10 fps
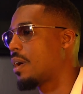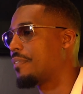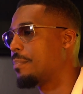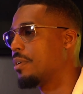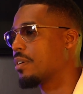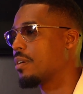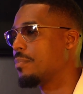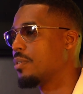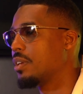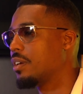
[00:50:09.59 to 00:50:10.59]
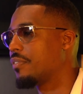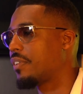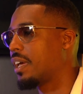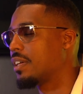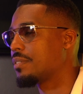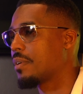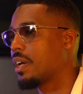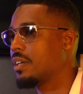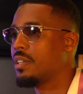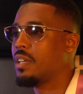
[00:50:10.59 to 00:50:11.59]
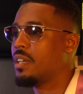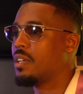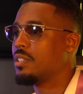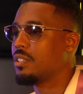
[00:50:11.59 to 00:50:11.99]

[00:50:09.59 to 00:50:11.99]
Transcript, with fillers: You have to build a community of fans, right? Mm.